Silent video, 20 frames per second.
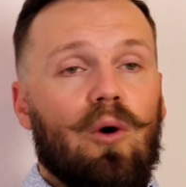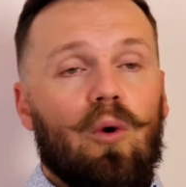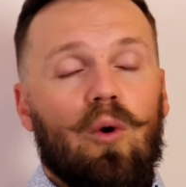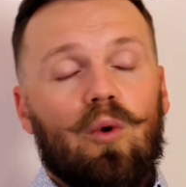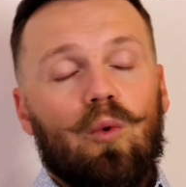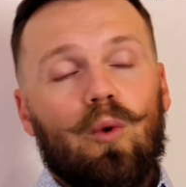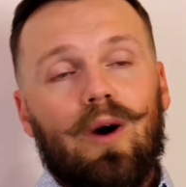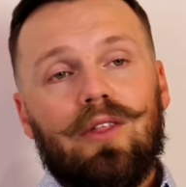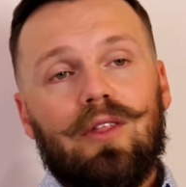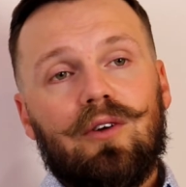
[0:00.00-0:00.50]

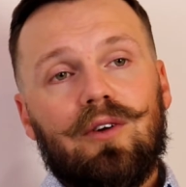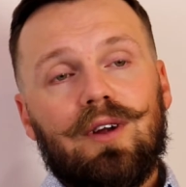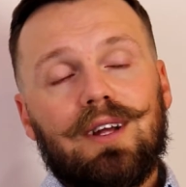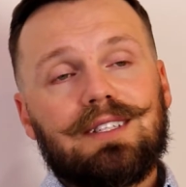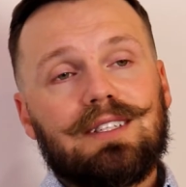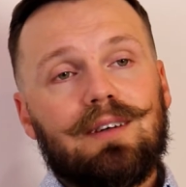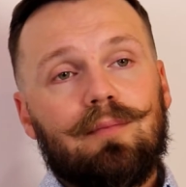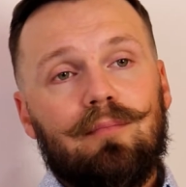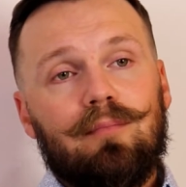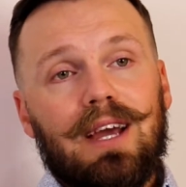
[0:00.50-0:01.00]
or whether
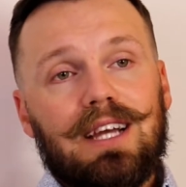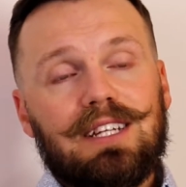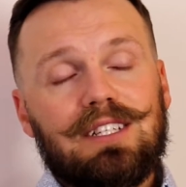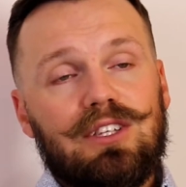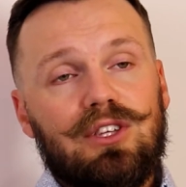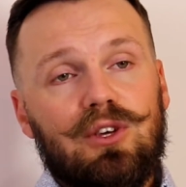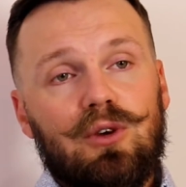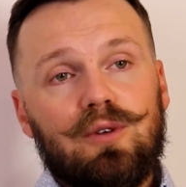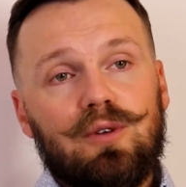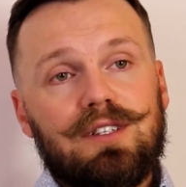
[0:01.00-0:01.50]
it's a
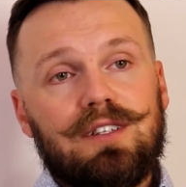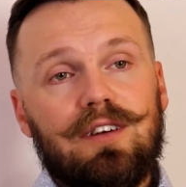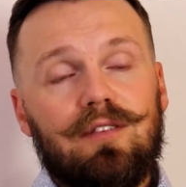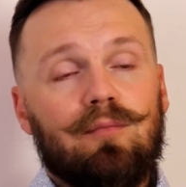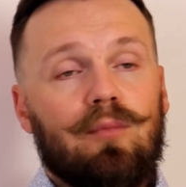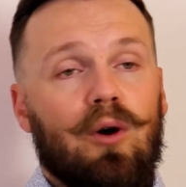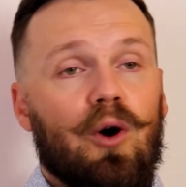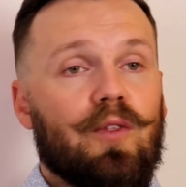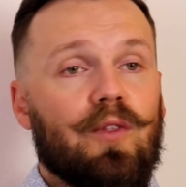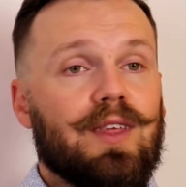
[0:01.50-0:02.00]
mixed use
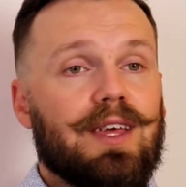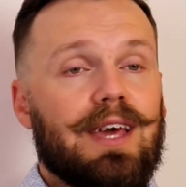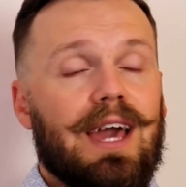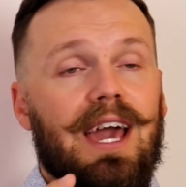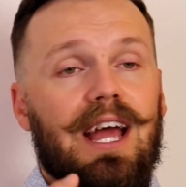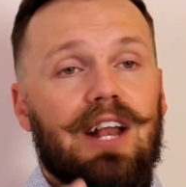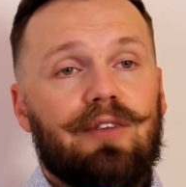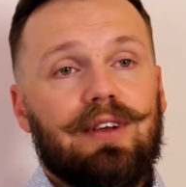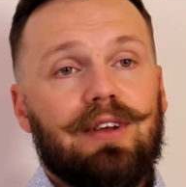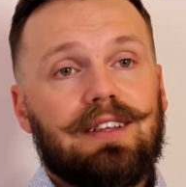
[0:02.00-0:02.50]
of multi
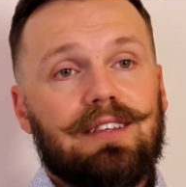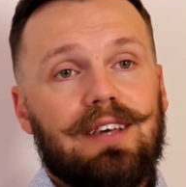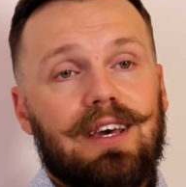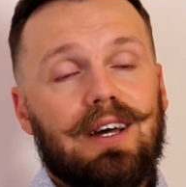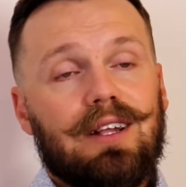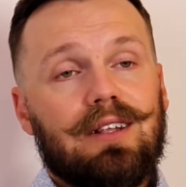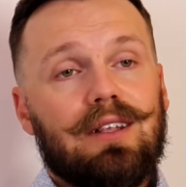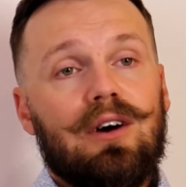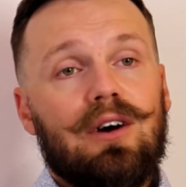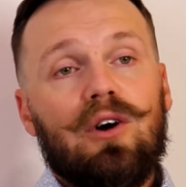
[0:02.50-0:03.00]
and
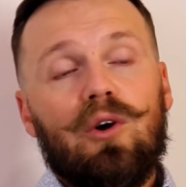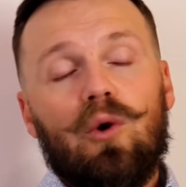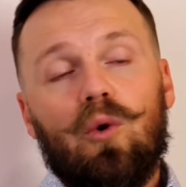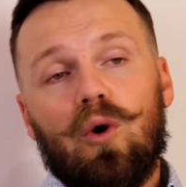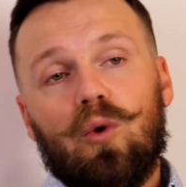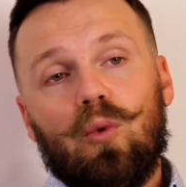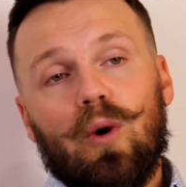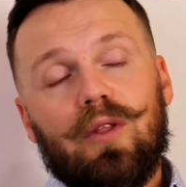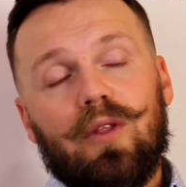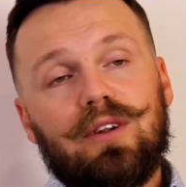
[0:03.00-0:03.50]
retail
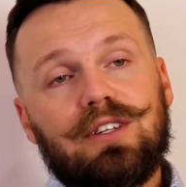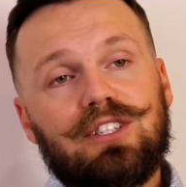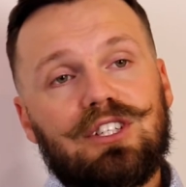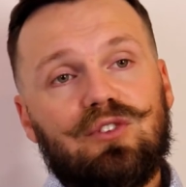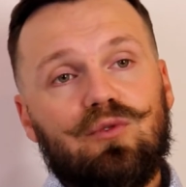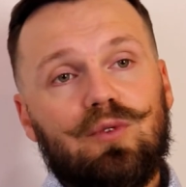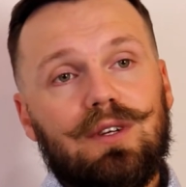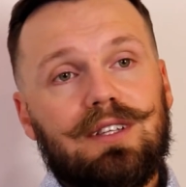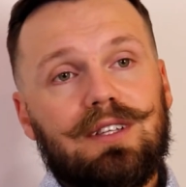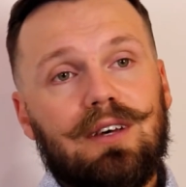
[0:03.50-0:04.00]
or whether it's
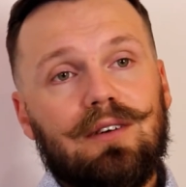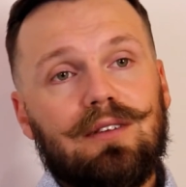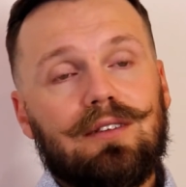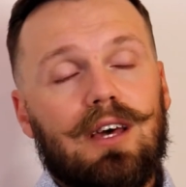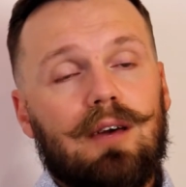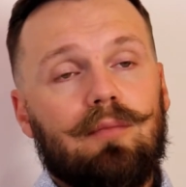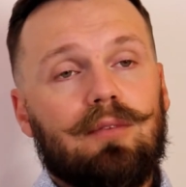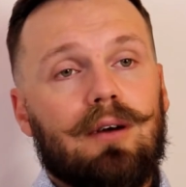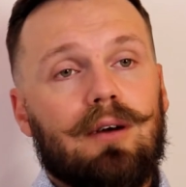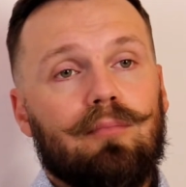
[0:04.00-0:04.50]
just retail
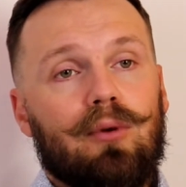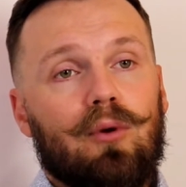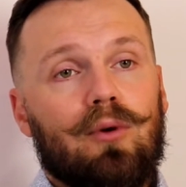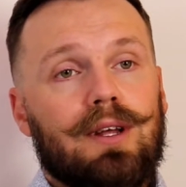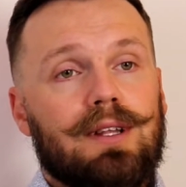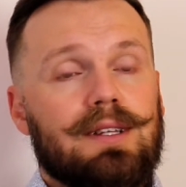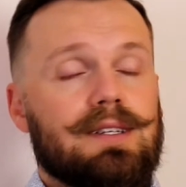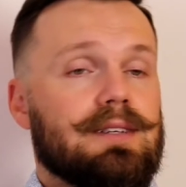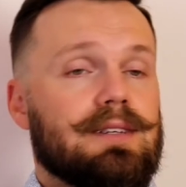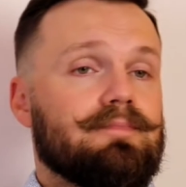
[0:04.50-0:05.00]
type
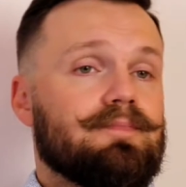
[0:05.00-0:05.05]
components.